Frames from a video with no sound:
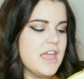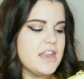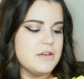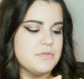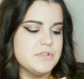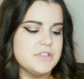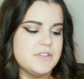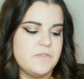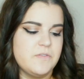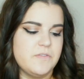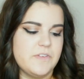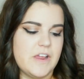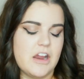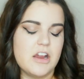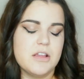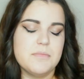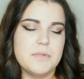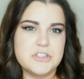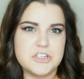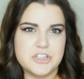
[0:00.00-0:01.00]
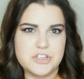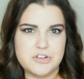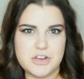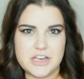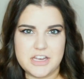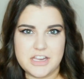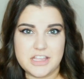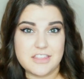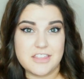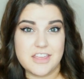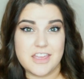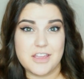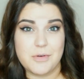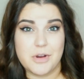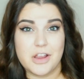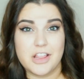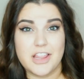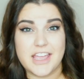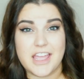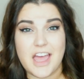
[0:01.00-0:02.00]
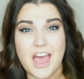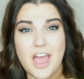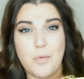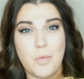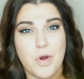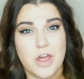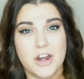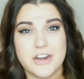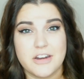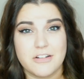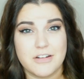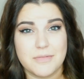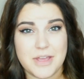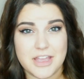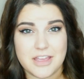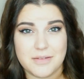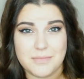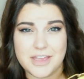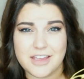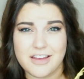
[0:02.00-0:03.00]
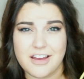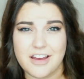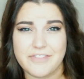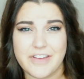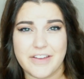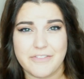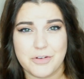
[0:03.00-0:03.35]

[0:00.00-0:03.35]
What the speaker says: And it was very much a trendy thing where like I wanted a Rebecca Minkoff.